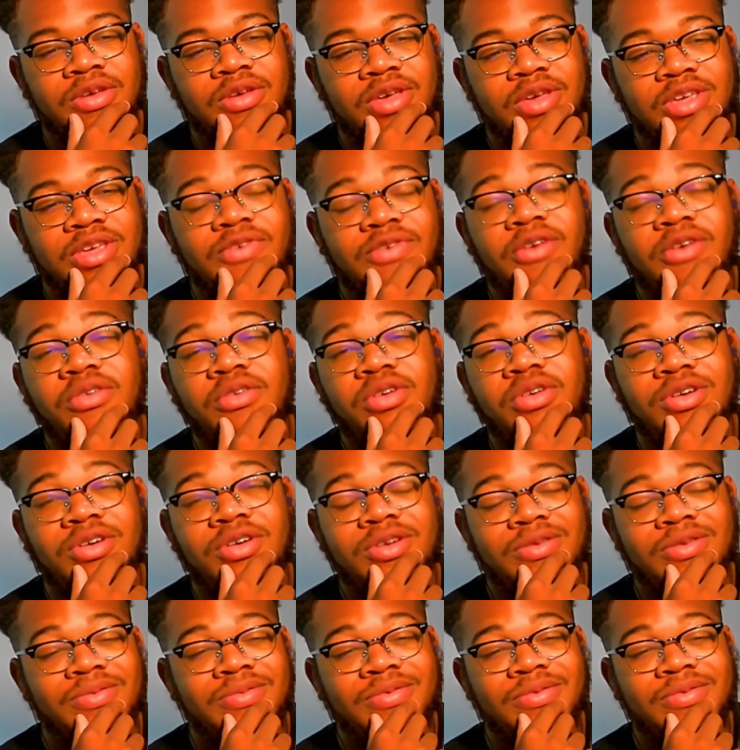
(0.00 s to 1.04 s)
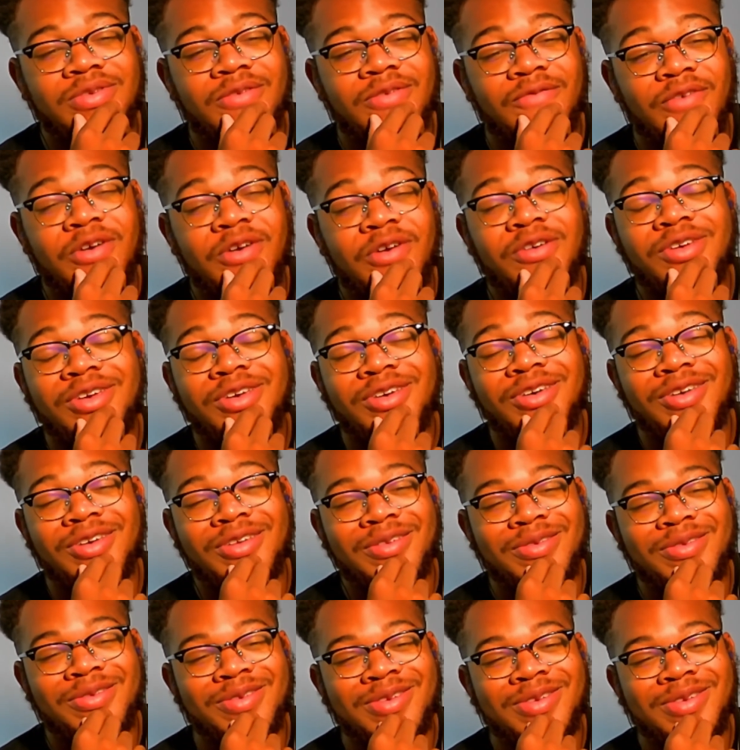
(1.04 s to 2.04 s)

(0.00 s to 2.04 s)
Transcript: He's very good. Very good.